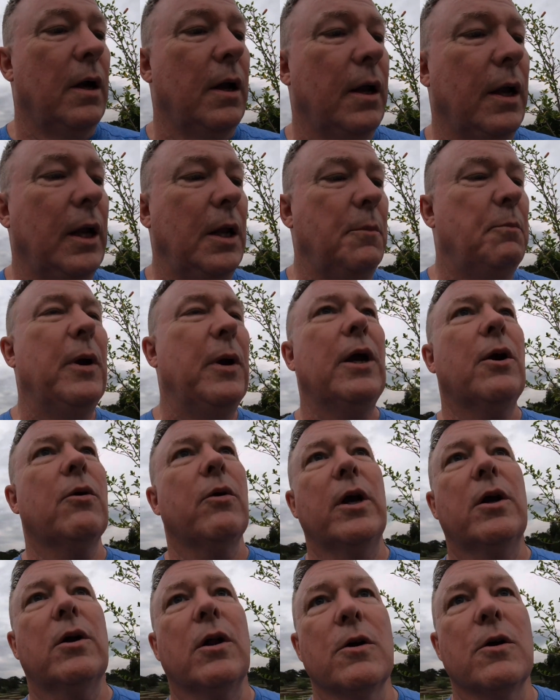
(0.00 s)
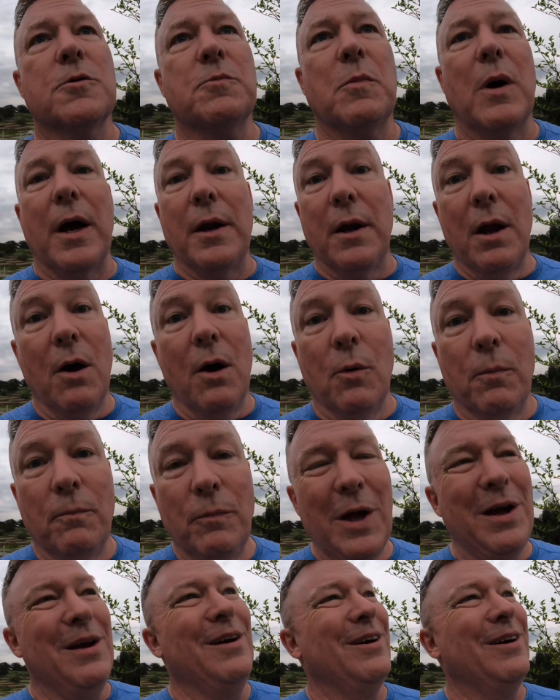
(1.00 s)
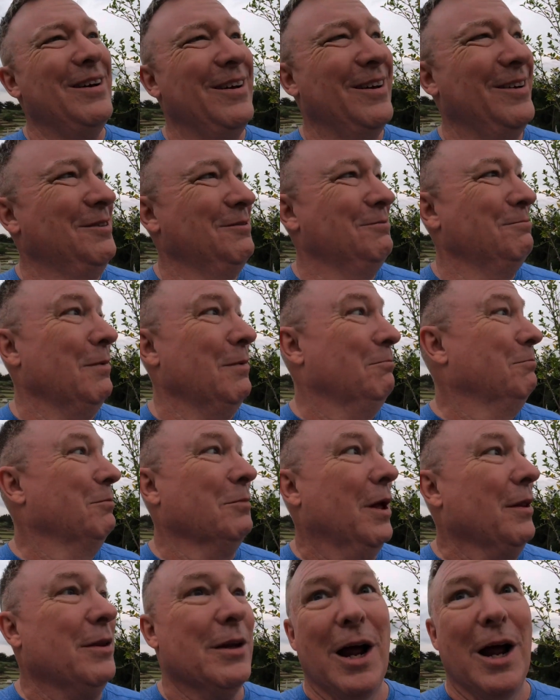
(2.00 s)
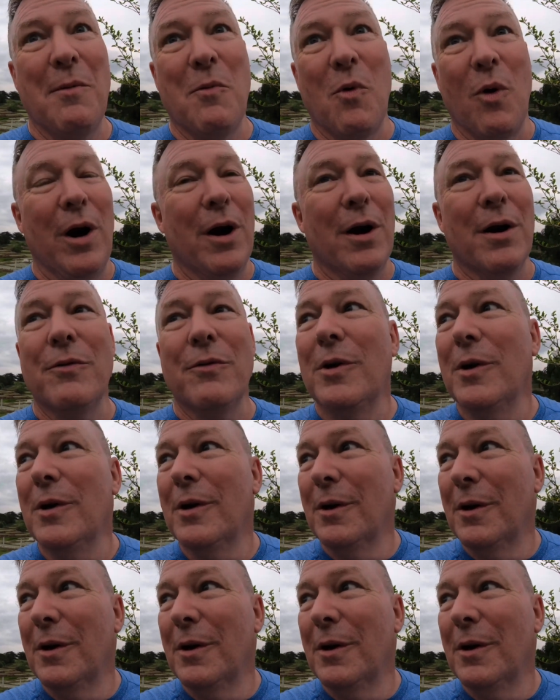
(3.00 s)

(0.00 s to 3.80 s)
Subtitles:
Any piggery close by? No, not that I'm aware of.